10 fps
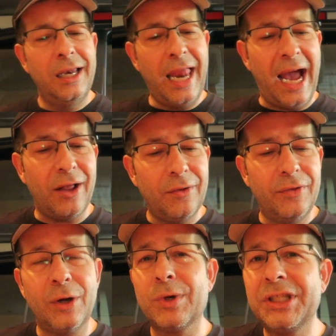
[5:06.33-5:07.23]
Now,
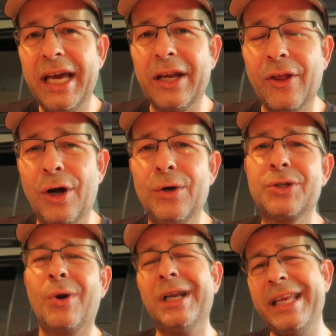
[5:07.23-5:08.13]
there were 10 of
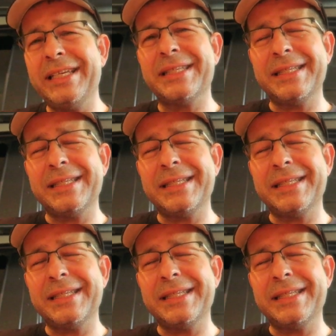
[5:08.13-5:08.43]
those, or at least